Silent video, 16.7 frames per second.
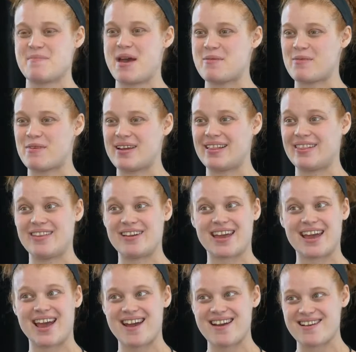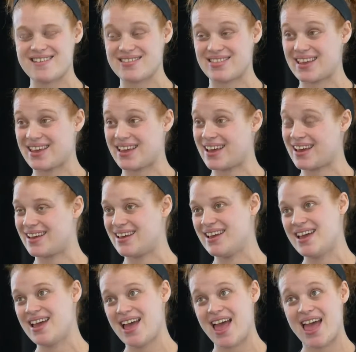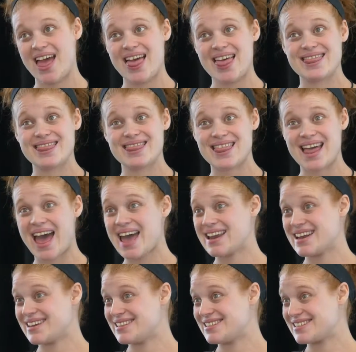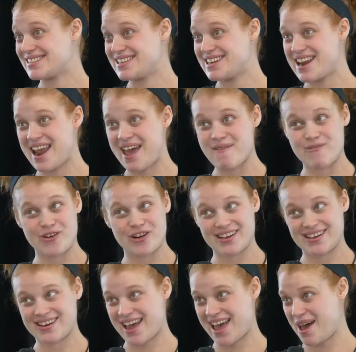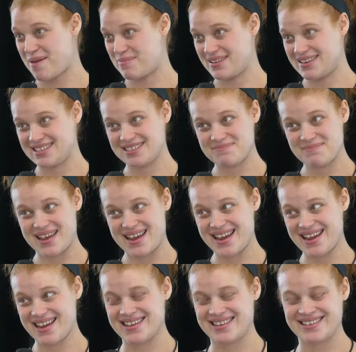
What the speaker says: memory looking at her and thinking, that is never gonna happen to me.